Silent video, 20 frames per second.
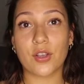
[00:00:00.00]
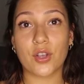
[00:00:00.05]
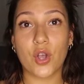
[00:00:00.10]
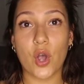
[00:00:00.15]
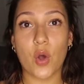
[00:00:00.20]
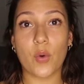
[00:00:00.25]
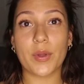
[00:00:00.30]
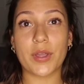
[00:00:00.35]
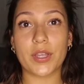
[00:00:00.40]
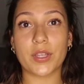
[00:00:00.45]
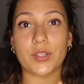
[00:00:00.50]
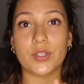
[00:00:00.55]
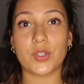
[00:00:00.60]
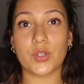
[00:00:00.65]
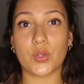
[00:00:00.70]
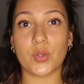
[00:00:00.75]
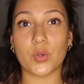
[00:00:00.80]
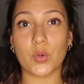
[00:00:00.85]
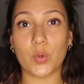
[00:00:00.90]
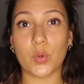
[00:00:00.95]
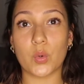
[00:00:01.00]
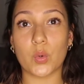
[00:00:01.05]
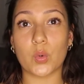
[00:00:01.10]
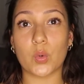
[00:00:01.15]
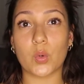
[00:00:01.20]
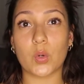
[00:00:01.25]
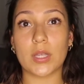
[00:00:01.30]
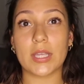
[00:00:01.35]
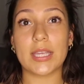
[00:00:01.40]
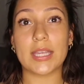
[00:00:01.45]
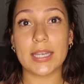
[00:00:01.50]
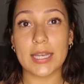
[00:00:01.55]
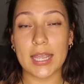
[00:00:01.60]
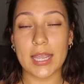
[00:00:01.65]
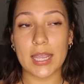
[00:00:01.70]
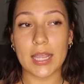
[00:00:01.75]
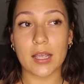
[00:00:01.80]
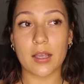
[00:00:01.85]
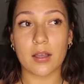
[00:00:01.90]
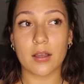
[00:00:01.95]
going to
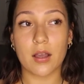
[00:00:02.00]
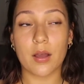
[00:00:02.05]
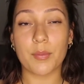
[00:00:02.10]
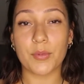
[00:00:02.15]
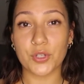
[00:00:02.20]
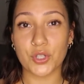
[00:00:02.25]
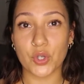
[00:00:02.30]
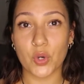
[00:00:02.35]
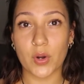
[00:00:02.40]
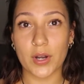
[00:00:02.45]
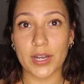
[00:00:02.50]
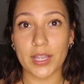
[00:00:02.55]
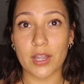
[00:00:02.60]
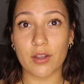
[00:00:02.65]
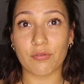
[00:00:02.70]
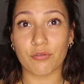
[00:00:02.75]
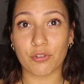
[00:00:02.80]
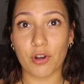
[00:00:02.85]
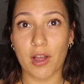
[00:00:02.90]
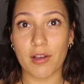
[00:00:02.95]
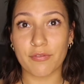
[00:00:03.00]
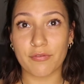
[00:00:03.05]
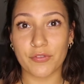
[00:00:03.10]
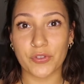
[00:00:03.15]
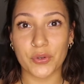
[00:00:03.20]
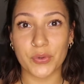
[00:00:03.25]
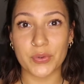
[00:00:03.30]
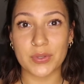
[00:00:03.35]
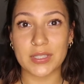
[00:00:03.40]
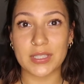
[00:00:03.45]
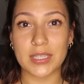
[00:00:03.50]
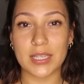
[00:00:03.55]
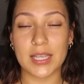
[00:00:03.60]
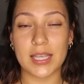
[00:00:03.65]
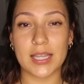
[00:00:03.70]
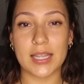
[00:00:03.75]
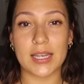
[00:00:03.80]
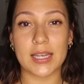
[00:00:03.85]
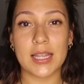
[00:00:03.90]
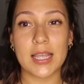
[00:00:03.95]
eating a majority of raw foods,
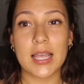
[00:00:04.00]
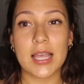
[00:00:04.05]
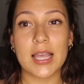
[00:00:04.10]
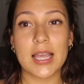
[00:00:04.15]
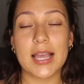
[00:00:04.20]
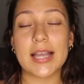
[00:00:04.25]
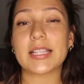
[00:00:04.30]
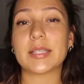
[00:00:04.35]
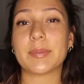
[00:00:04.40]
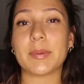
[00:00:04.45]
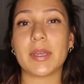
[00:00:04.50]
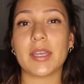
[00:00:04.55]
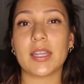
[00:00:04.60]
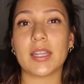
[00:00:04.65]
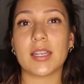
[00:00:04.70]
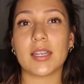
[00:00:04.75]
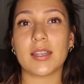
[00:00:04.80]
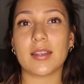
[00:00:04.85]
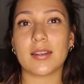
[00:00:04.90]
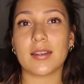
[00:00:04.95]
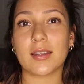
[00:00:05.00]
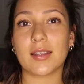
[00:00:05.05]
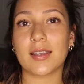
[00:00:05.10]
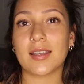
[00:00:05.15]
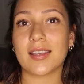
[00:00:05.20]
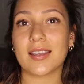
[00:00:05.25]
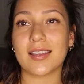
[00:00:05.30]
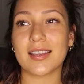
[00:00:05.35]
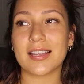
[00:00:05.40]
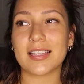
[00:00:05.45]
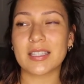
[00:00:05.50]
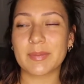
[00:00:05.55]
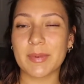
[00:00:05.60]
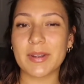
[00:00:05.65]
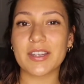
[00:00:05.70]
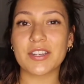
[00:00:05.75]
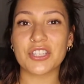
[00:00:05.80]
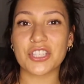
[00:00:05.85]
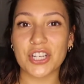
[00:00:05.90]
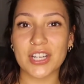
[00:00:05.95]
and it's been
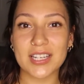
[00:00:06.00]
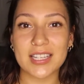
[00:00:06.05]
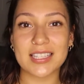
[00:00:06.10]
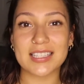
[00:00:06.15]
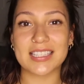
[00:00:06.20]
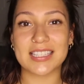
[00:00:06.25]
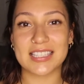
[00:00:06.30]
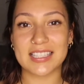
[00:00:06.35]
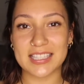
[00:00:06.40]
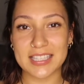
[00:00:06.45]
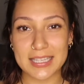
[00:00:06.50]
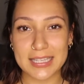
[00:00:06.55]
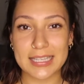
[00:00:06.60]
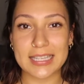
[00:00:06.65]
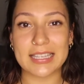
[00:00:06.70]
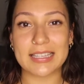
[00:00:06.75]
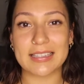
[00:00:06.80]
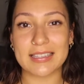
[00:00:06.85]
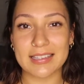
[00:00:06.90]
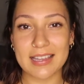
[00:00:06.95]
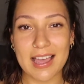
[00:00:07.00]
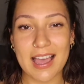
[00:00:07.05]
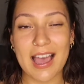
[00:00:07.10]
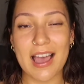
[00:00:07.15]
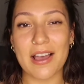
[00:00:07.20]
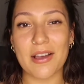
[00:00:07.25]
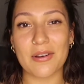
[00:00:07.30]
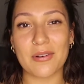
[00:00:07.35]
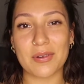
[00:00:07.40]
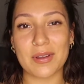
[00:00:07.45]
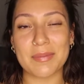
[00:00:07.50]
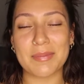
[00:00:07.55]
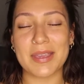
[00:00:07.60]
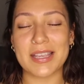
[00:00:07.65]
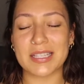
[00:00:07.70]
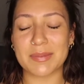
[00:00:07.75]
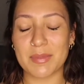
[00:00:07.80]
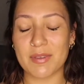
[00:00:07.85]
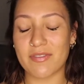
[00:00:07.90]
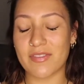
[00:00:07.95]
a journey to see how it
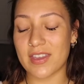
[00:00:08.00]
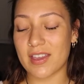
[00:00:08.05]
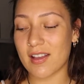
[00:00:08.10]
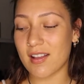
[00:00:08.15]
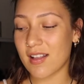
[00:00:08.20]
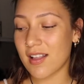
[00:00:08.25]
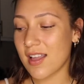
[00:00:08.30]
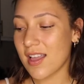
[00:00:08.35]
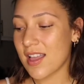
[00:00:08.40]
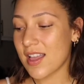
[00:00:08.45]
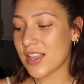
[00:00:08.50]
makes me feel.